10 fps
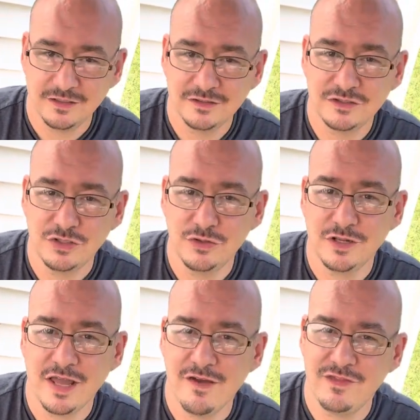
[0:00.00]
so you can
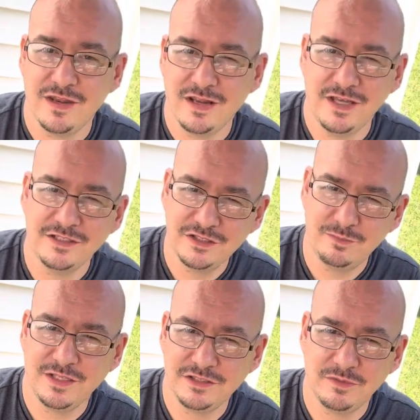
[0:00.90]
have that nice
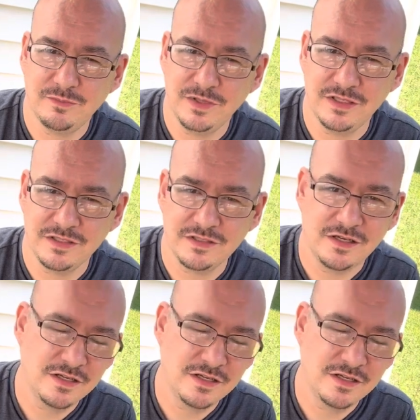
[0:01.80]
specimen piece